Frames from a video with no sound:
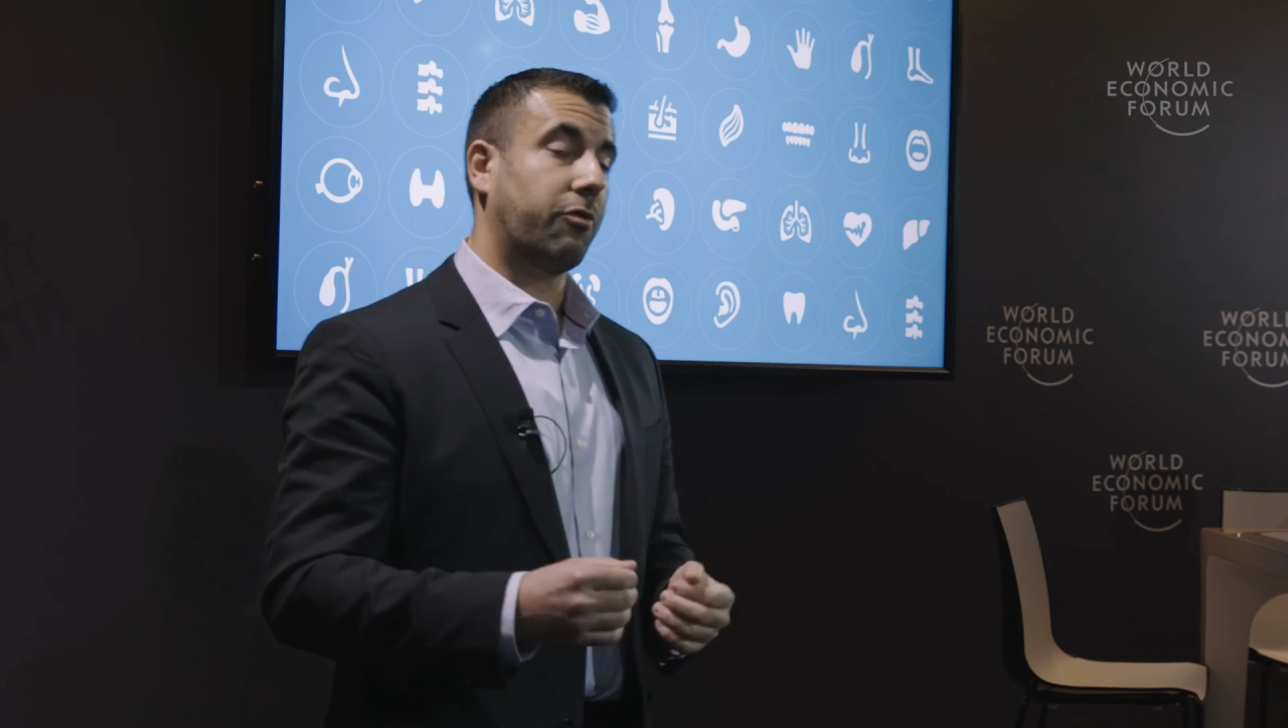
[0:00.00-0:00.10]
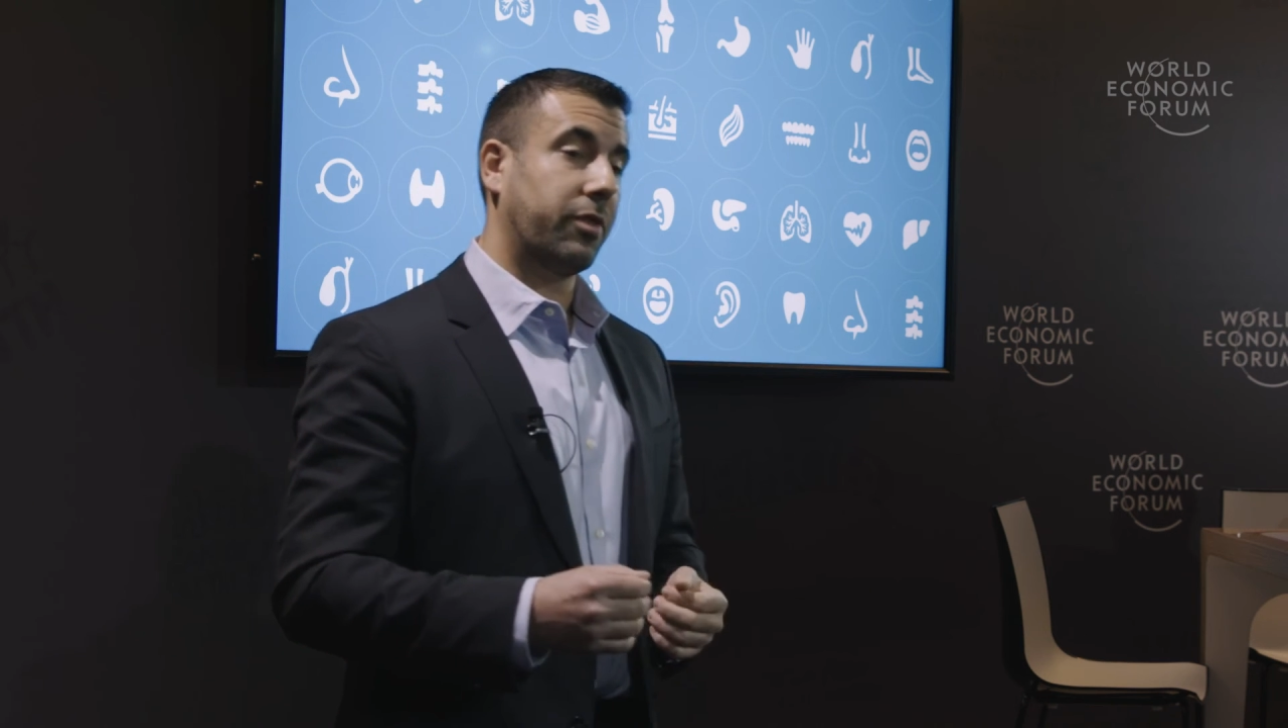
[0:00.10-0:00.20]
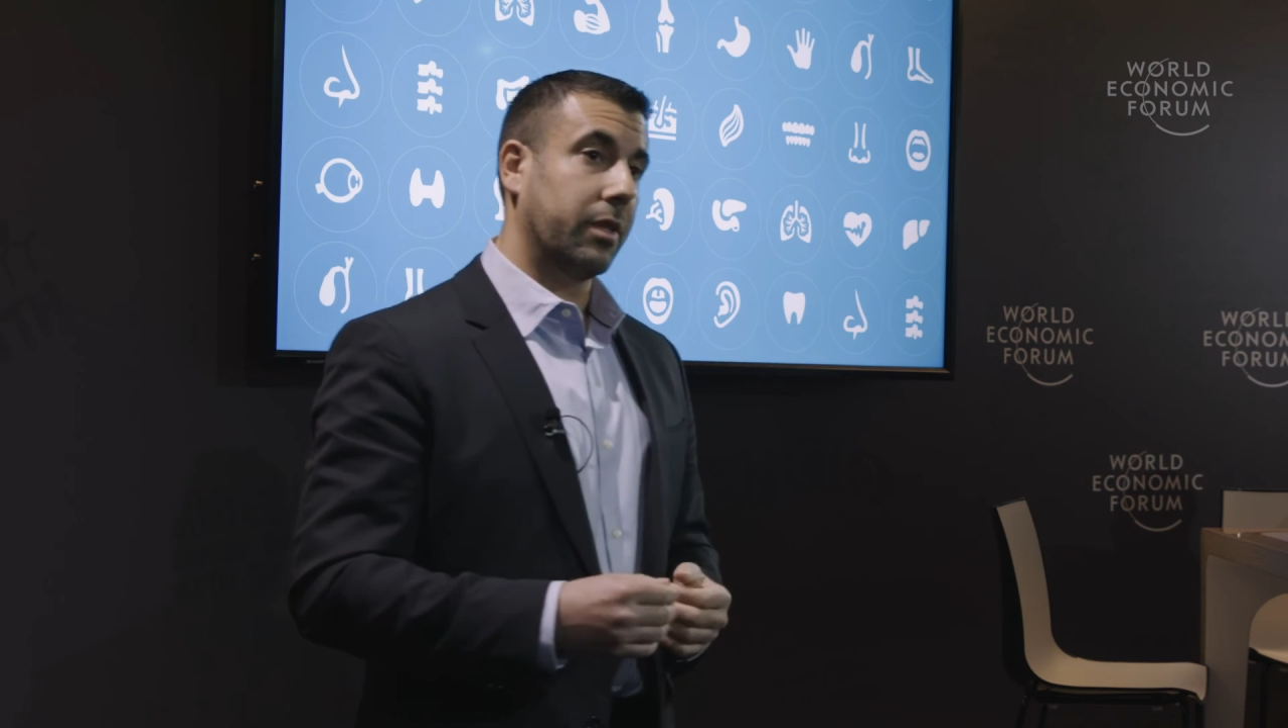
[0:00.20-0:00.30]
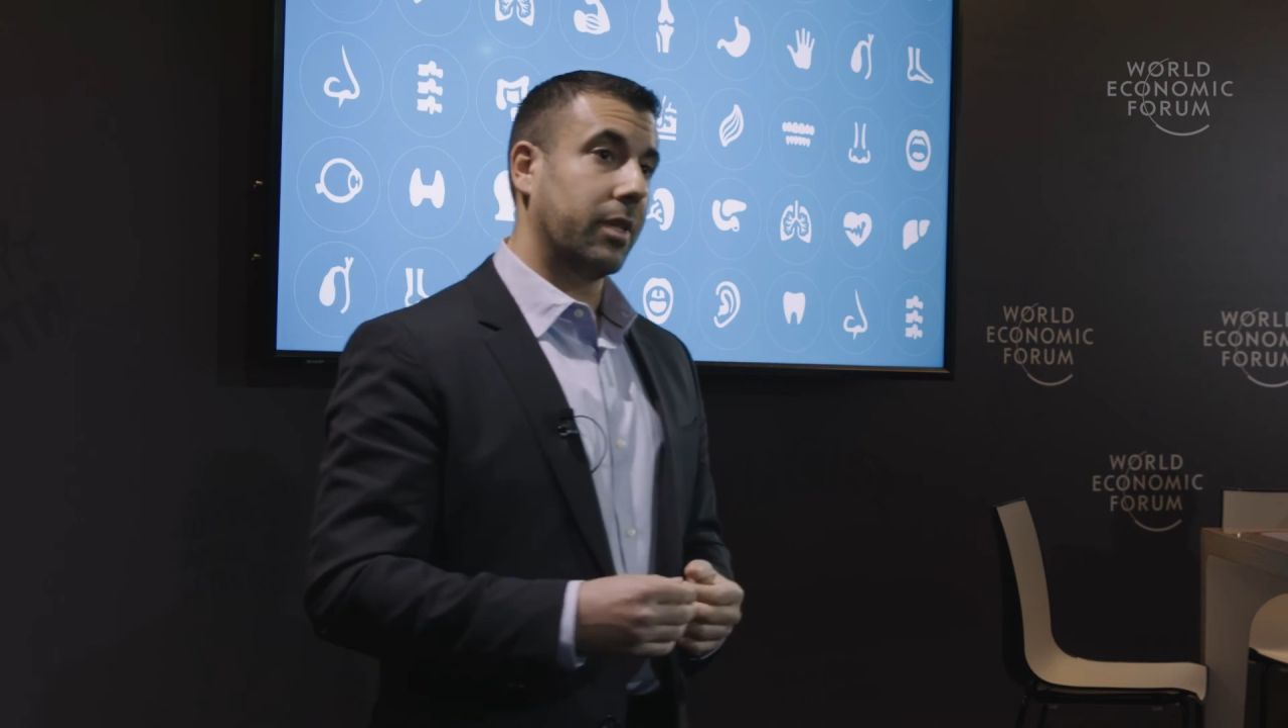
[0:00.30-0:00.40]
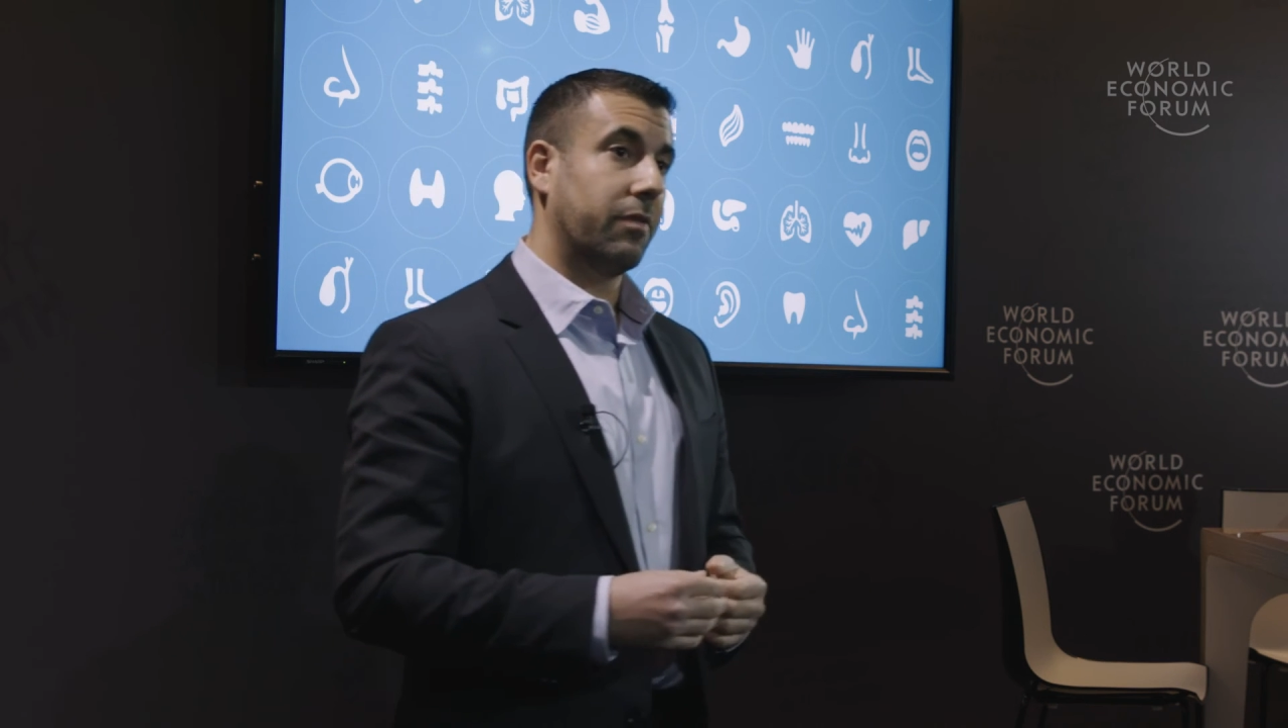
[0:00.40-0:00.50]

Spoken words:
freely